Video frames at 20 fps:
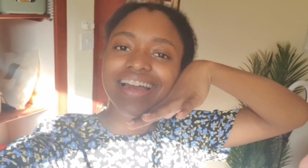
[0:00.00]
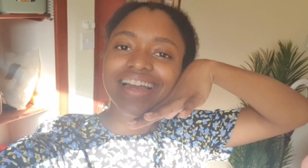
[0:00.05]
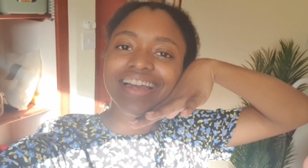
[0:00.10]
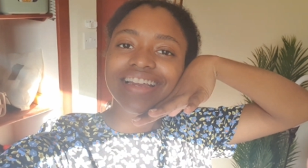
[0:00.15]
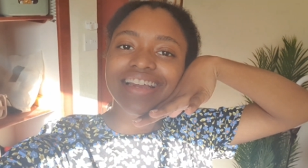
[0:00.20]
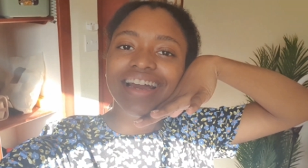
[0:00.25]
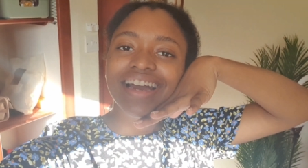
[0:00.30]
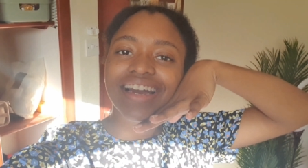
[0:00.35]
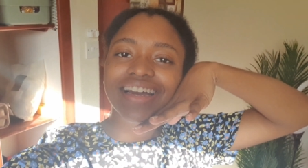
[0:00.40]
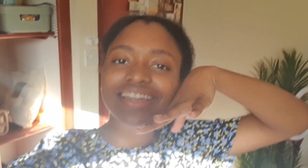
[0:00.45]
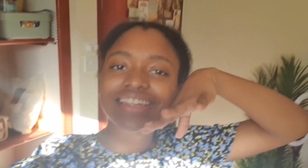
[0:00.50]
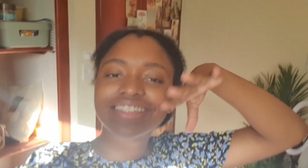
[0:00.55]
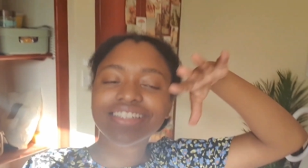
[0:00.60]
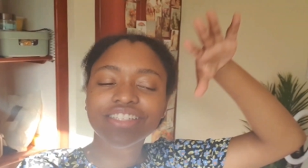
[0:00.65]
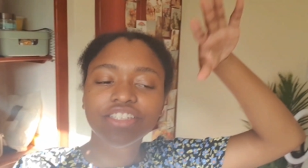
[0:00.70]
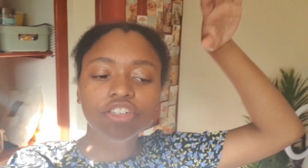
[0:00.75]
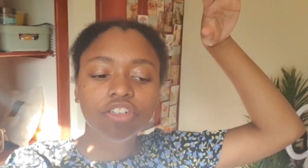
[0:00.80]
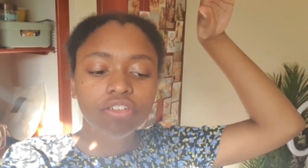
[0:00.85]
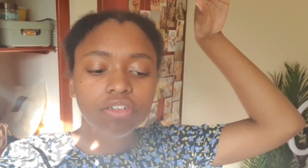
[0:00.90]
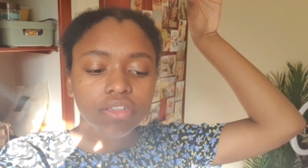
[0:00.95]
Hi
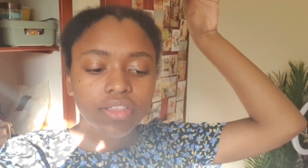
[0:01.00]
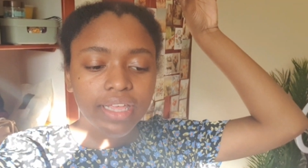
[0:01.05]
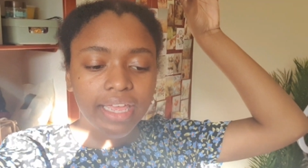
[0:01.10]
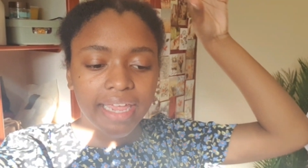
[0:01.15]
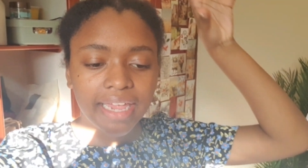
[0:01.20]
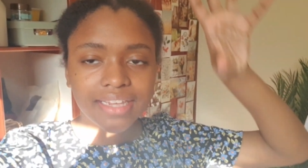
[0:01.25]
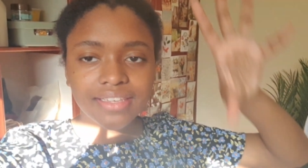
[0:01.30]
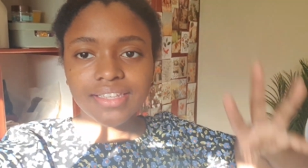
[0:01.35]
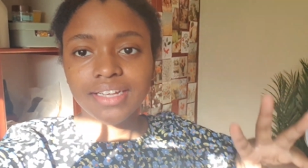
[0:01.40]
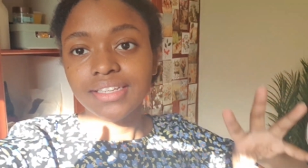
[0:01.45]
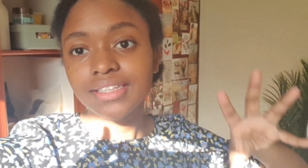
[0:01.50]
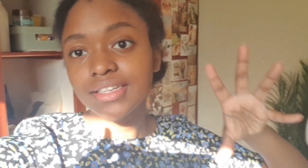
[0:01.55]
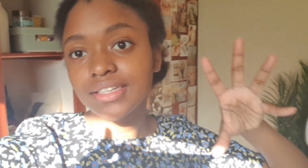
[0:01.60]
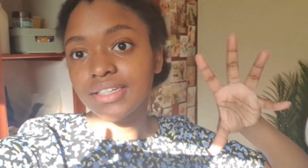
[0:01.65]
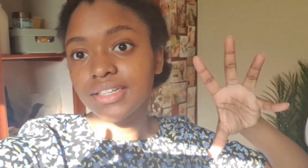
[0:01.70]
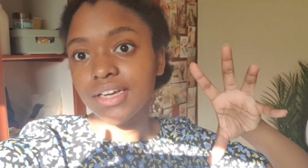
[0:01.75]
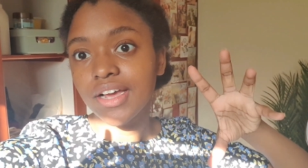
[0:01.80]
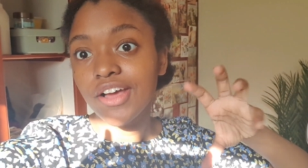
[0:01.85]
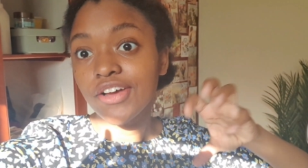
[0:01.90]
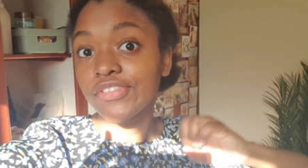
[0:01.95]
guys, so the
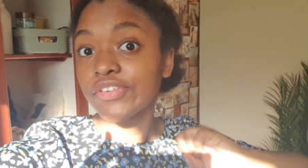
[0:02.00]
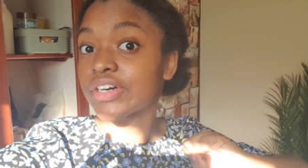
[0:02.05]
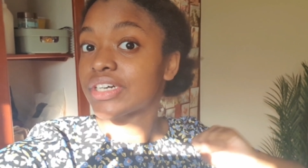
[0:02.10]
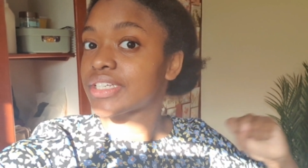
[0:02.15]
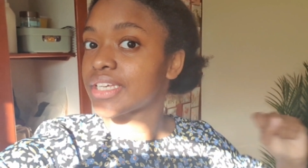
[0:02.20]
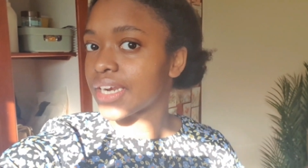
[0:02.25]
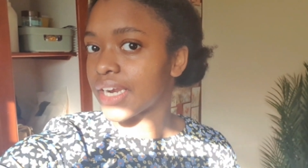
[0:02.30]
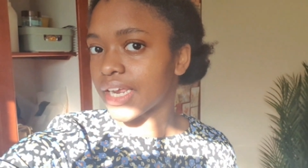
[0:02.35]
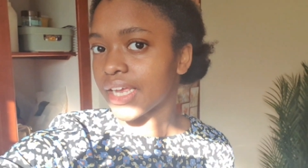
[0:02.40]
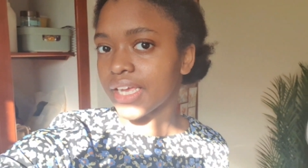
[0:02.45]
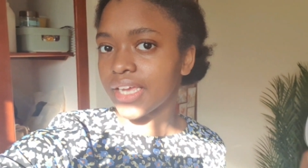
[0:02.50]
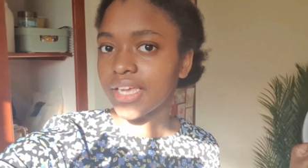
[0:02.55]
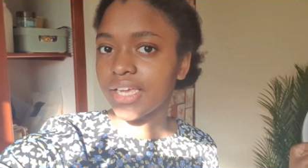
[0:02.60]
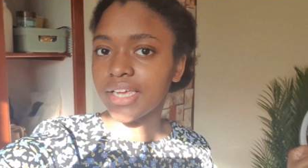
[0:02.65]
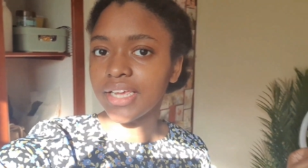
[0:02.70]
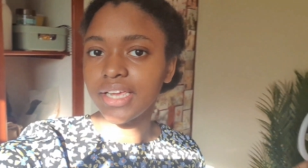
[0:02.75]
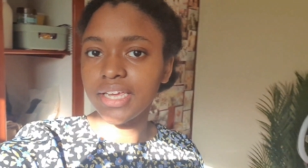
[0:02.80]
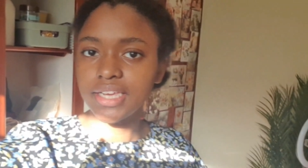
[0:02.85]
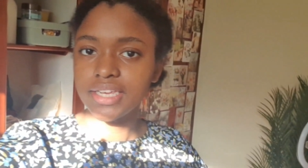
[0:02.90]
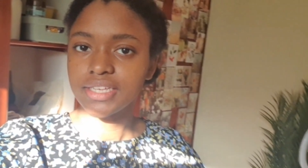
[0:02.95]
aesthetic for
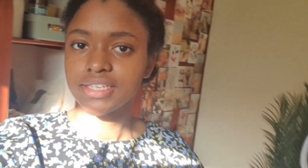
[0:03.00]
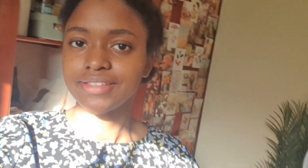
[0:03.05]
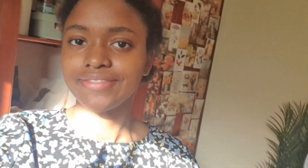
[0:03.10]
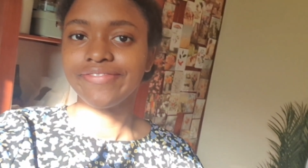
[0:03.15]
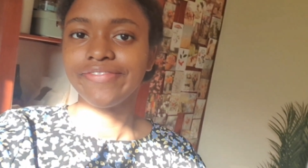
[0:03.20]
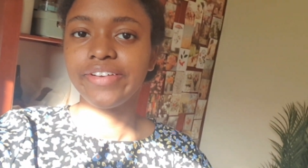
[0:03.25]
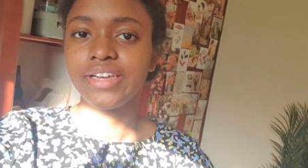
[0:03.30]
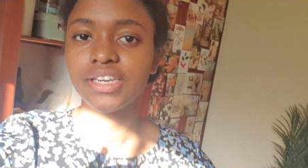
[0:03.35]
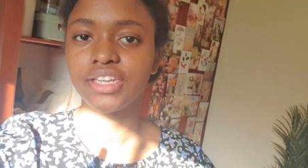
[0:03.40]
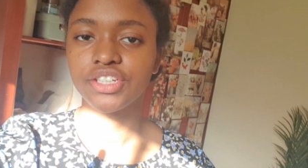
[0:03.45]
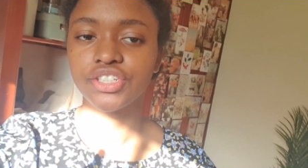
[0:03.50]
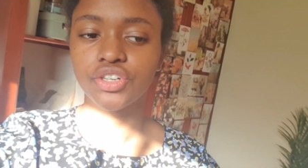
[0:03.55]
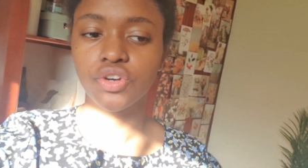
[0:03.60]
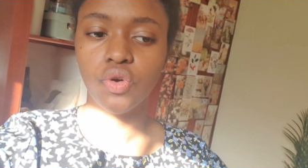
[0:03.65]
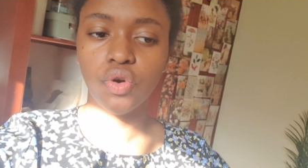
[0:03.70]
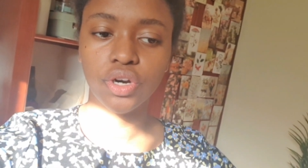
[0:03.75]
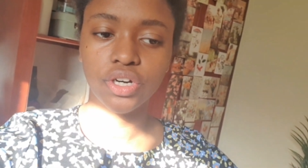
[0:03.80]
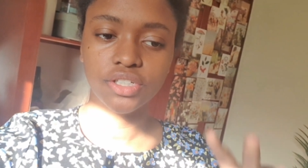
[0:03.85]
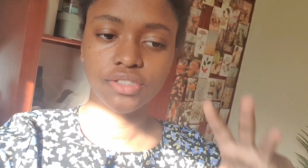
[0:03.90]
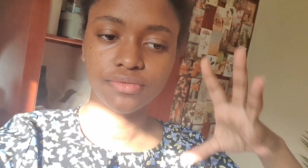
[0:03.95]
today is Village
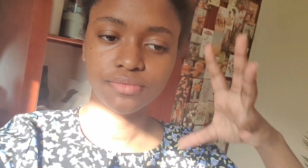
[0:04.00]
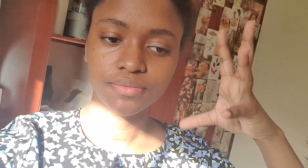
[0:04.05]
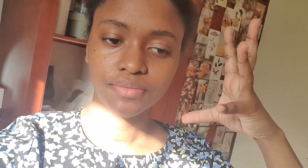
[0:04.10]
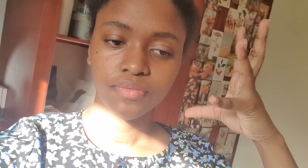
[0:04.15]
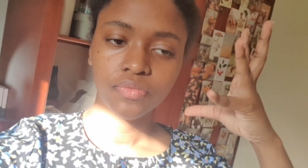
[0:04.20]
Core.